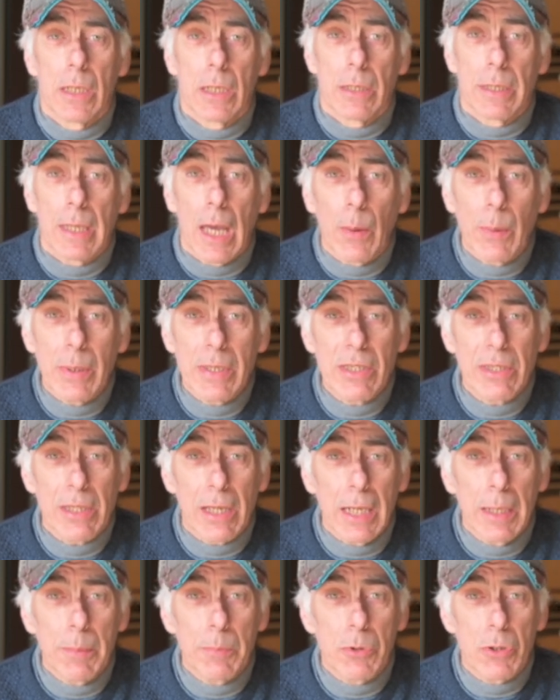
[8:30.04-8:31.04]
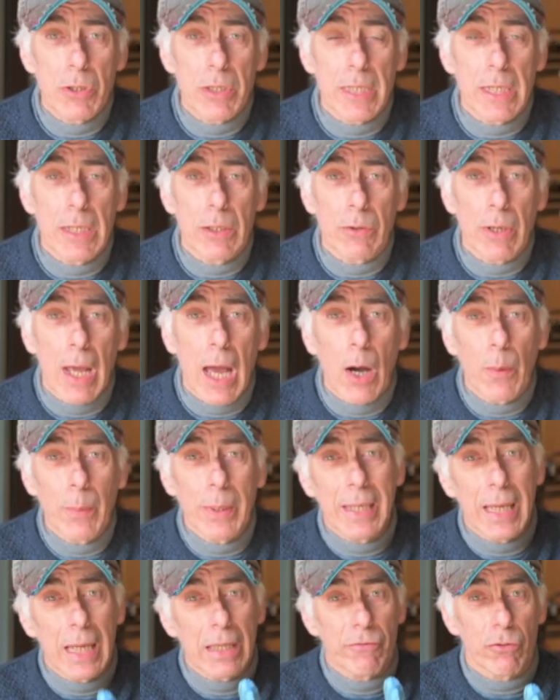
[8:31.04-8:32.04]
Now it's time to see on how we
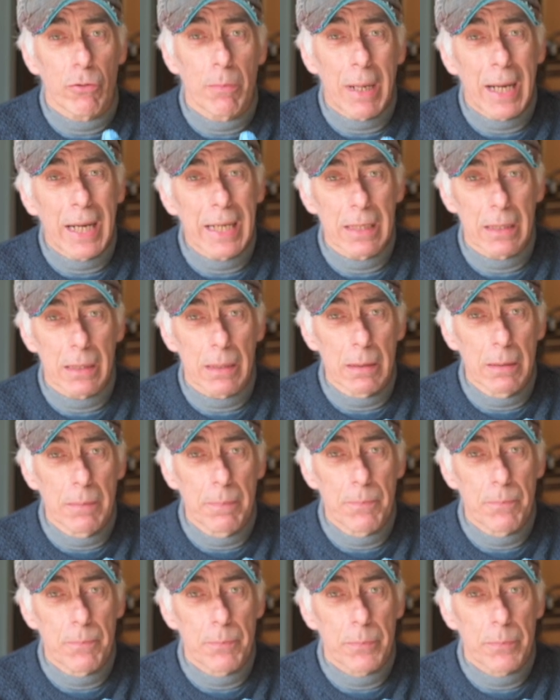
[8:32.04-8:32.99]
get from idle